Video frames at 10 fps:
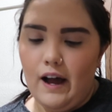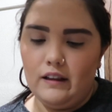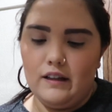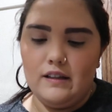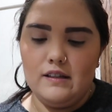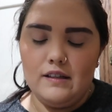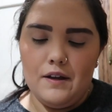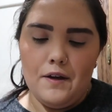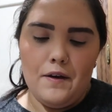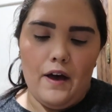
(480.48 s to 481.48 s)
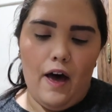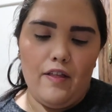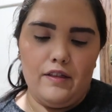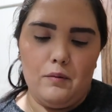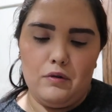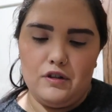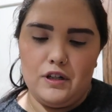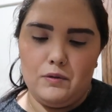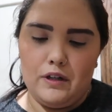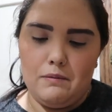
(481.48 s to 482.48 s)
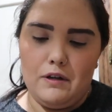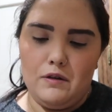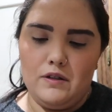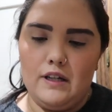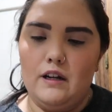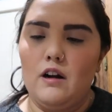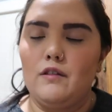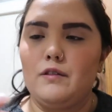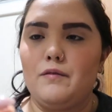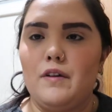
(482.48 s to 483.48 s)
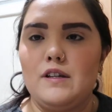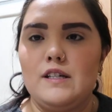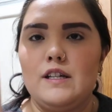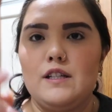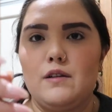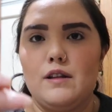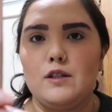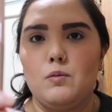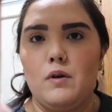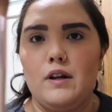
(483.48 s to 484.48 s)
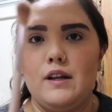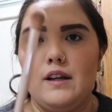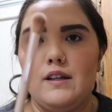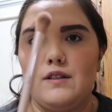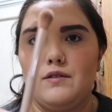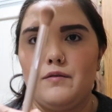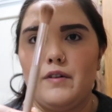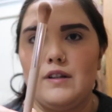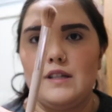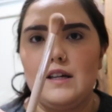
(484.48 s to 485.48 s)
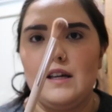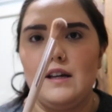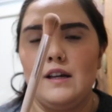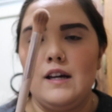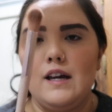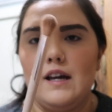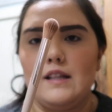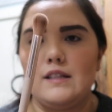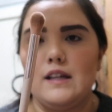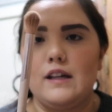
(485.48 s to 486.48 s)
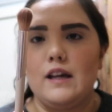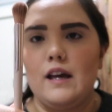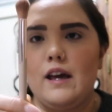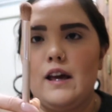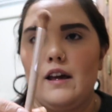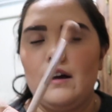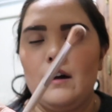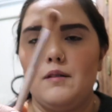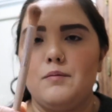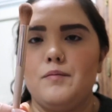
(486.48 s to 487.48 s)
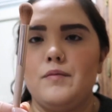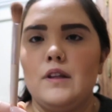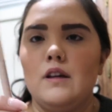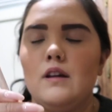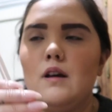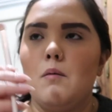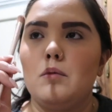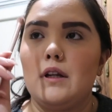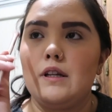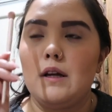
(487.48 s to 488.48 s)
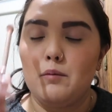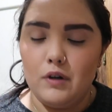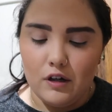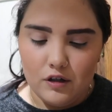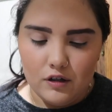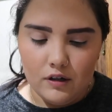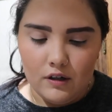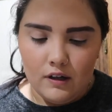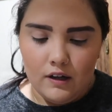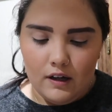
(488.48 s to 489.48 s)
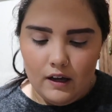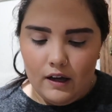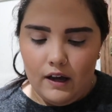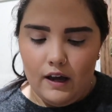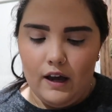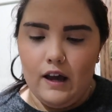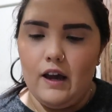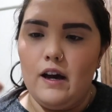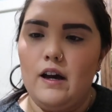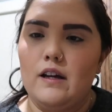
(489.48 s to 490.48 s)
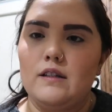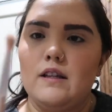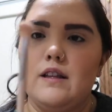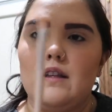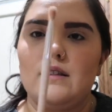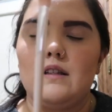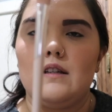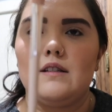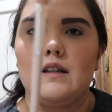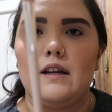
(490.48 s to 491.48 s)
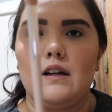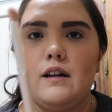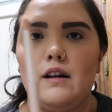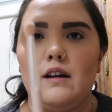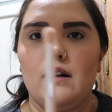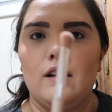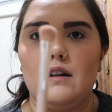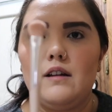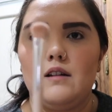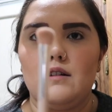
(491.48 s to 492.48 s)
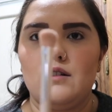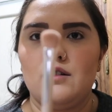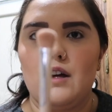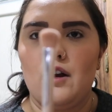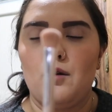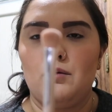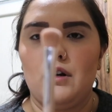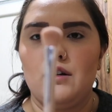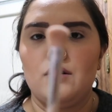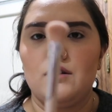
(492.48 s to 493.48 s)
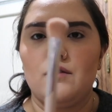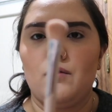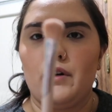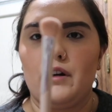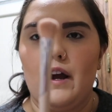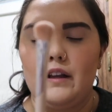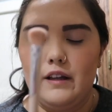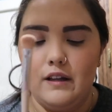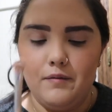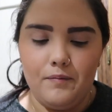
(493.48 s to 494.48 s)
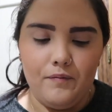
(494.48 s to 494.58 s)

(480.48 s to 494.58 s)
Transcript: eyelids. And then the brushes we're going to be using are from Fenty. So this one is from Fenty. It's like a blending brush, and this is like a shadow brush for your eyelid.